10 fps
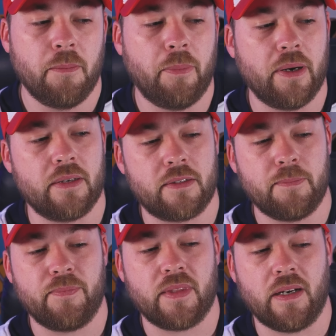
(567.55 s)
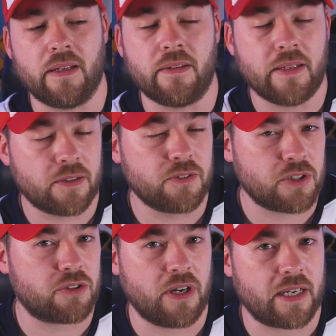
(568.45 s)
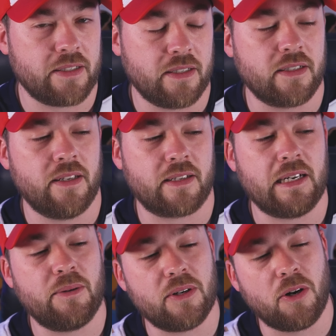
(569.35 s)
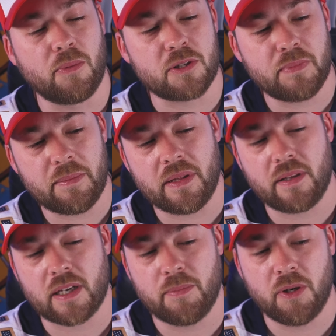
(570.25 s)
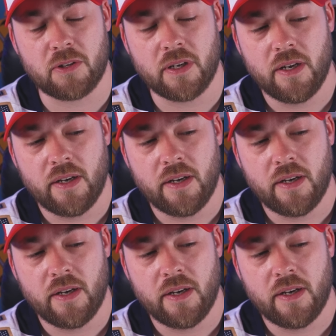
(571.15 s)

but a little distracting. Like I would almost maybe think about